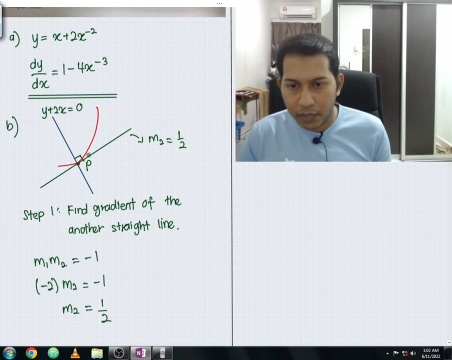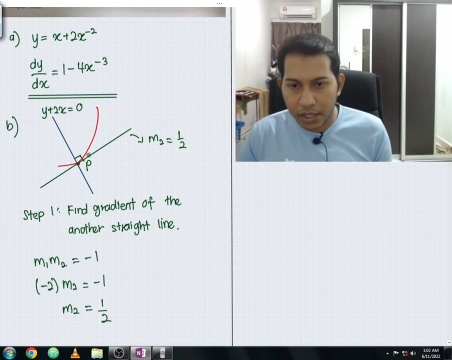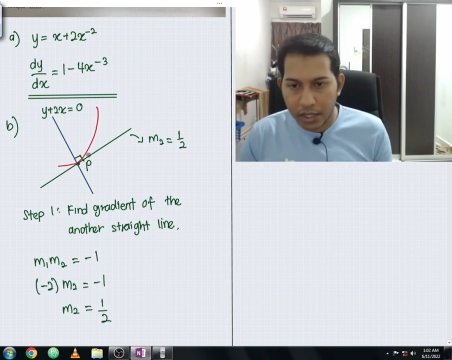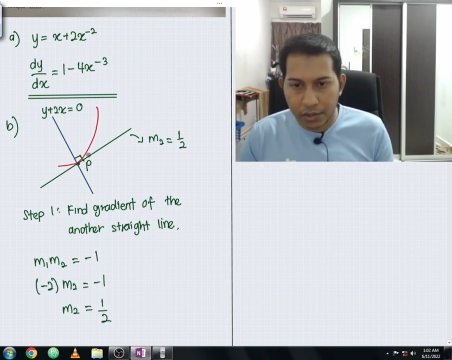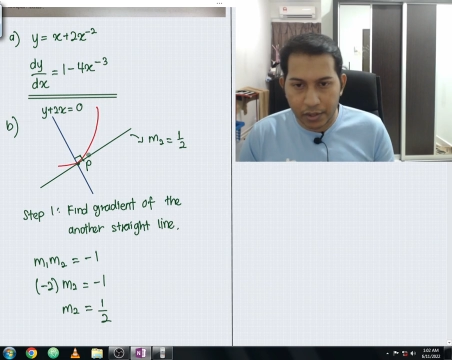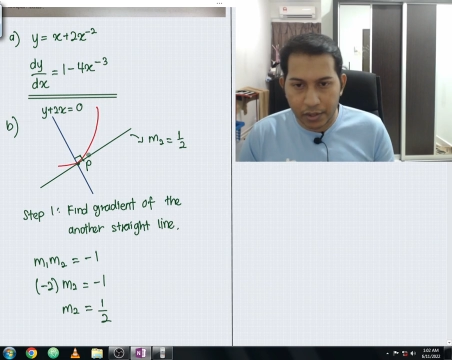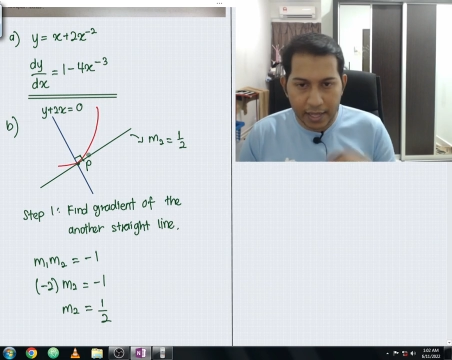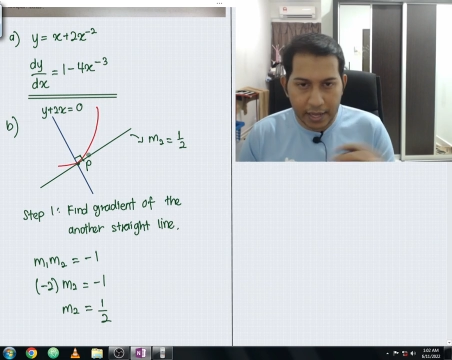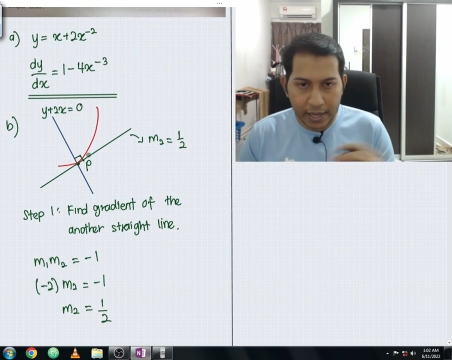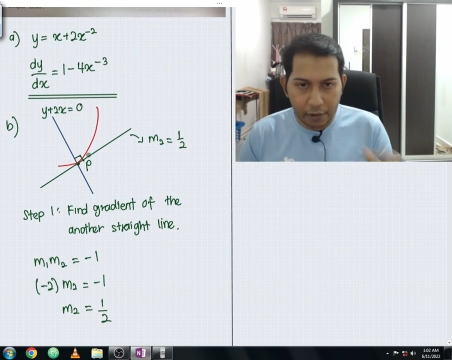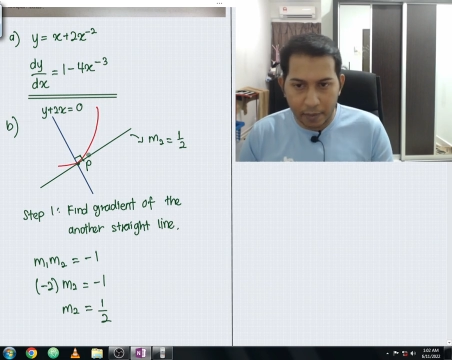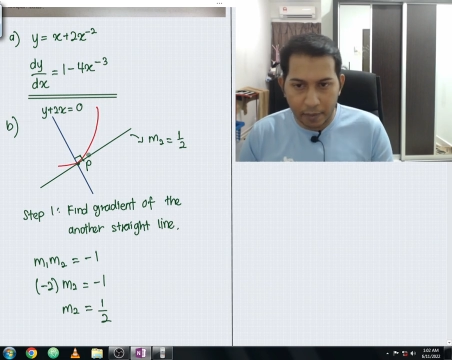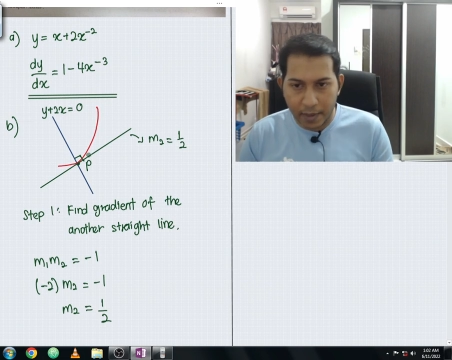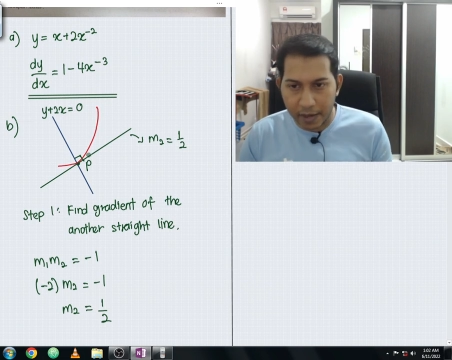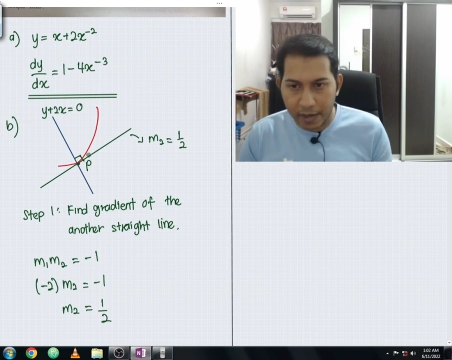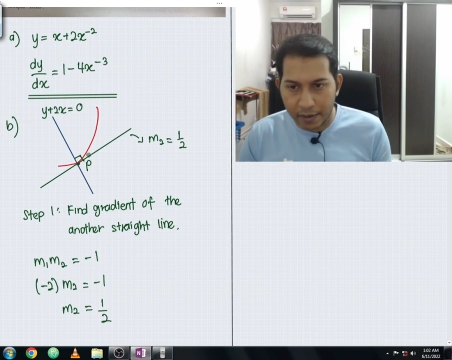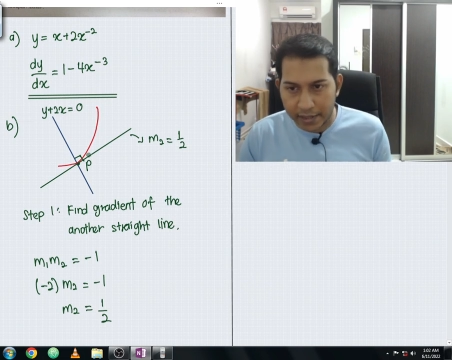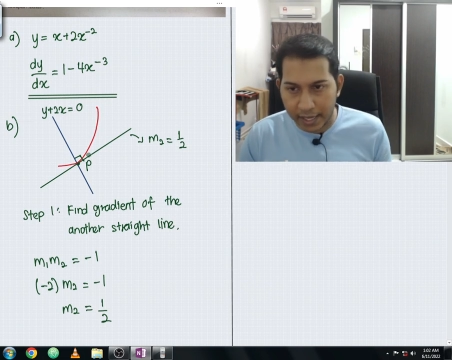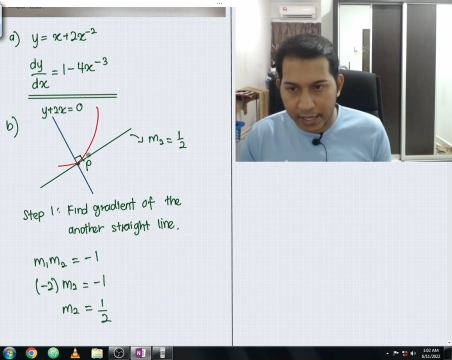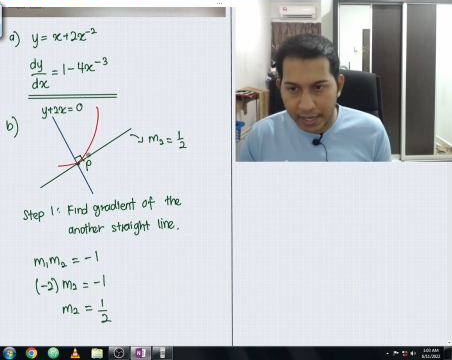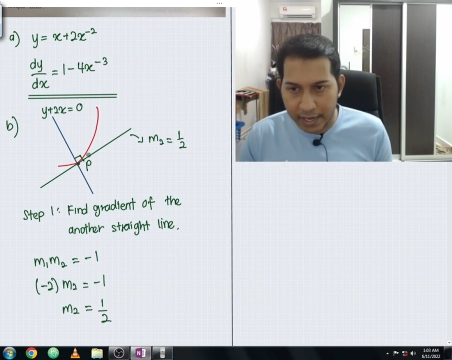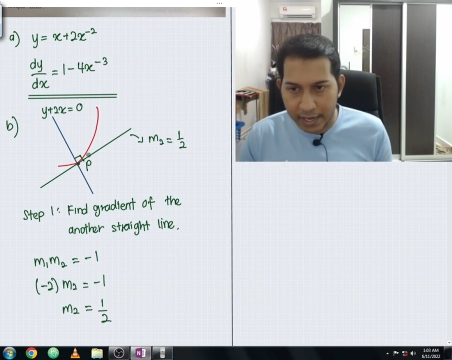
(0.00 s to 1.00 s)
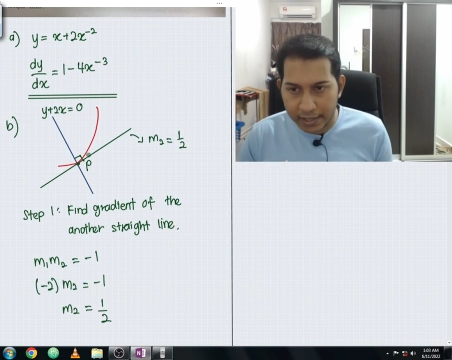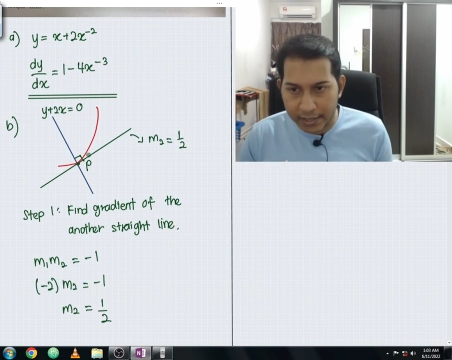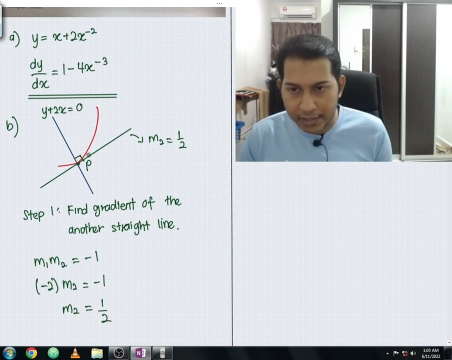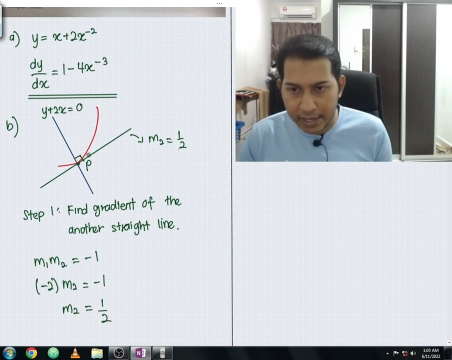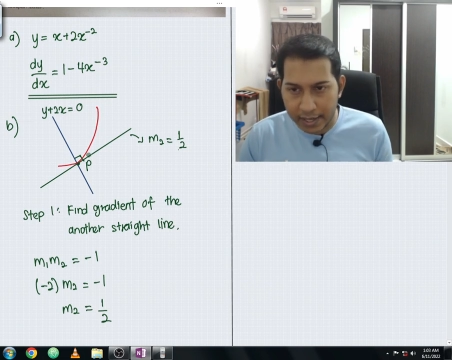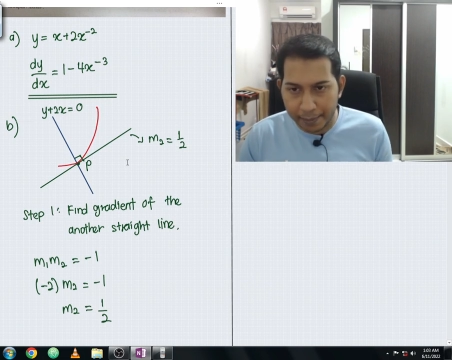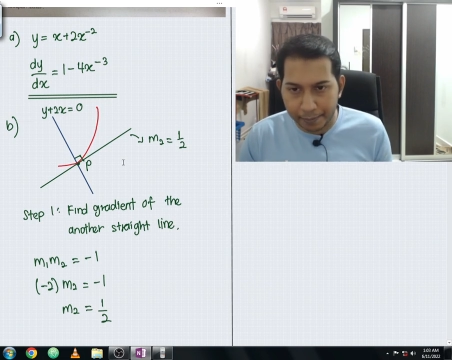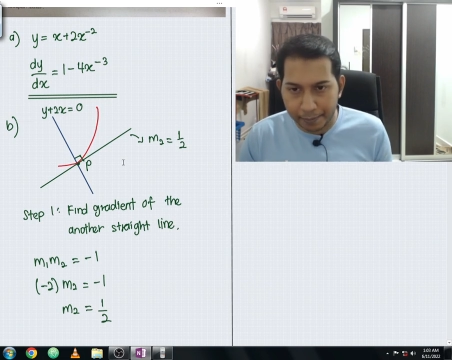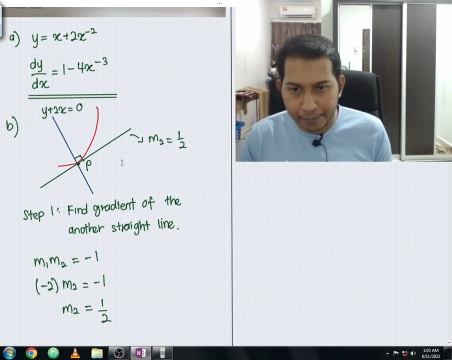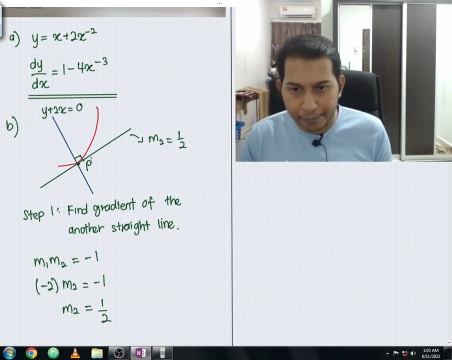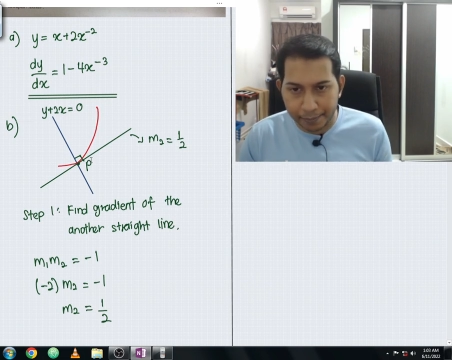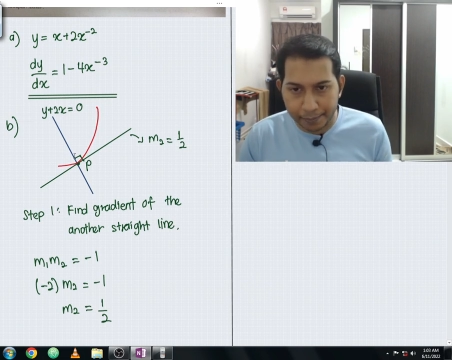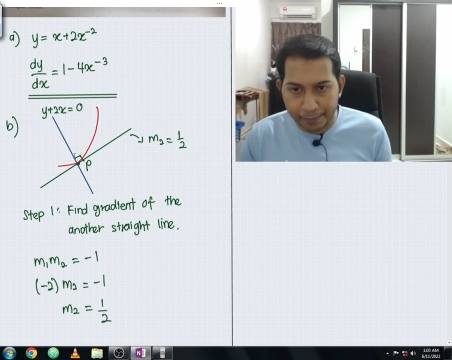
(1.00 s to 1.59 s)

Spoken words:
So that will be our second step.